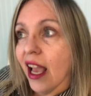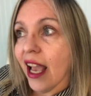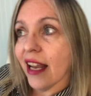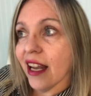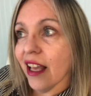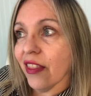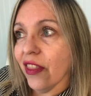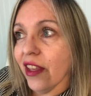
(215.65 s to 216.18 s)
And
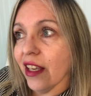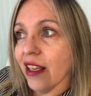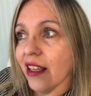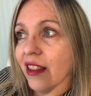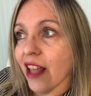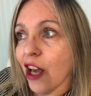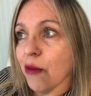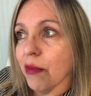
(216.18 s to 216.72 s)
I
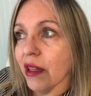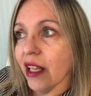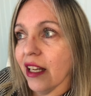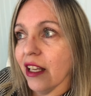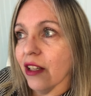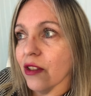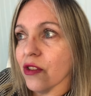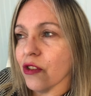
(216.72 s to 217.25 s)
think that
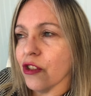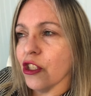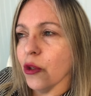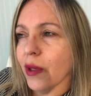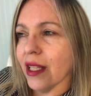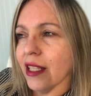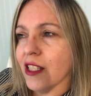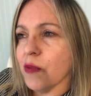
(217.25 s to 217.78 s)
millennials are
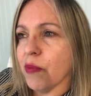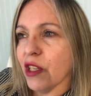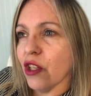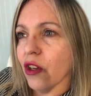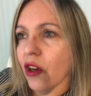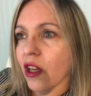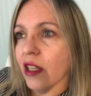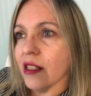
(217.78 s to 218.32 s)
doing this
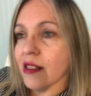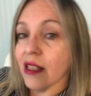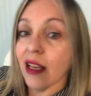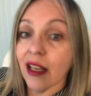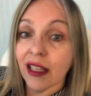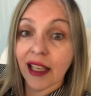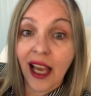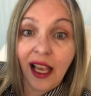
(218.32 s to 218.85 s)
because,
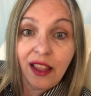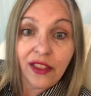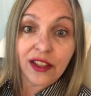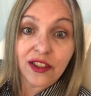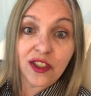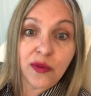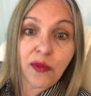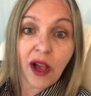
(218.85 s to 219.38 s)
again,
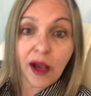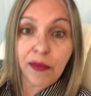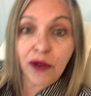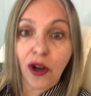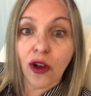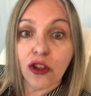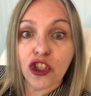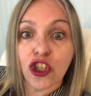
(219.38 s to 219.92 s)
this is pop
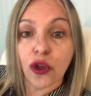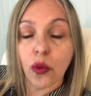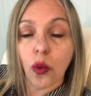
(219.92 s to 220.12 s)
culture.